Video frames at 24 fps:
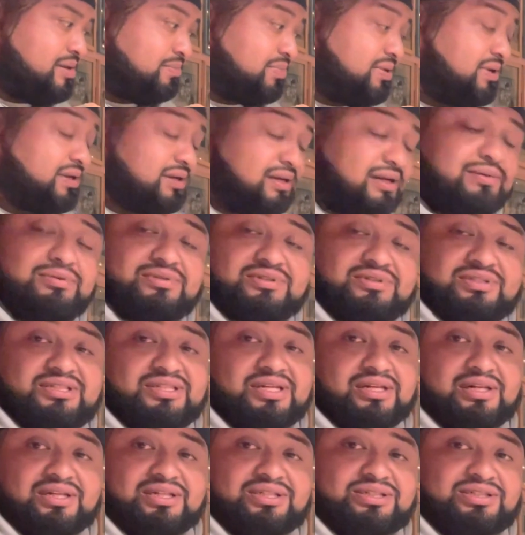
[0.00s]
But it was
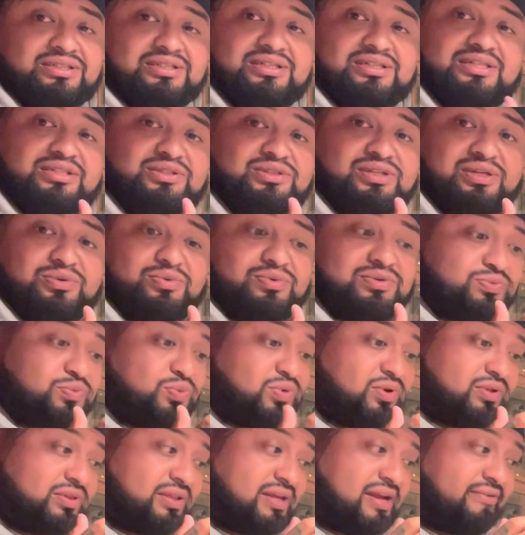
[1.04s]
delicious. It was
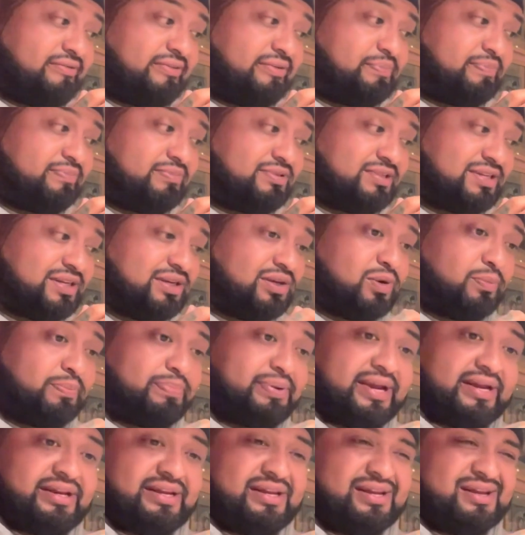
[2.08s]
worth every single
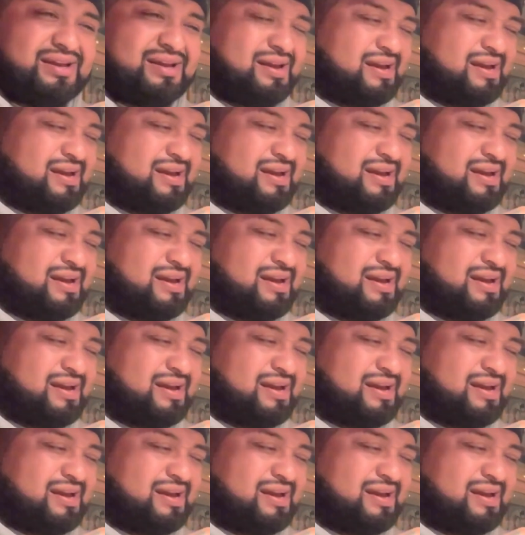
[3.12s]
penny.